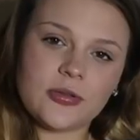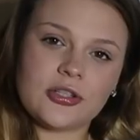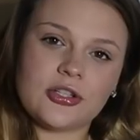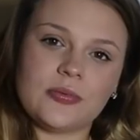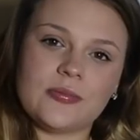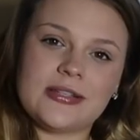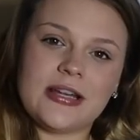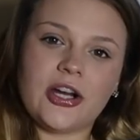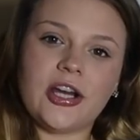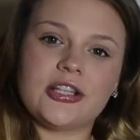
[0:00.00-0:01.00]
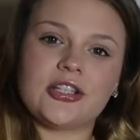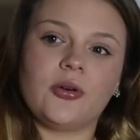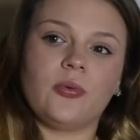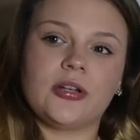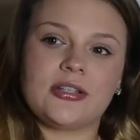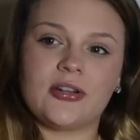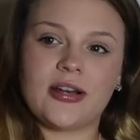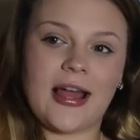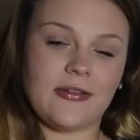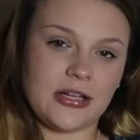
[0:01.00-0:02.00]
consumes dairy, so we're still
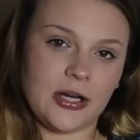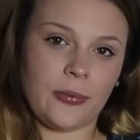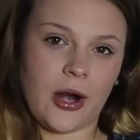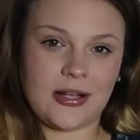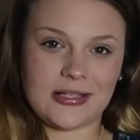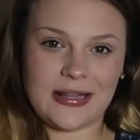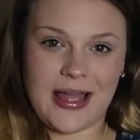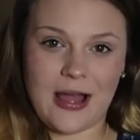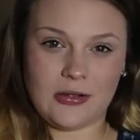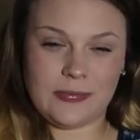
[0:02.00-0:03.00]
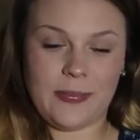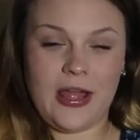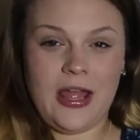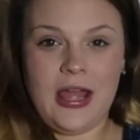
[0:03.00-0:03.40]
gonna have dairy products in the house, but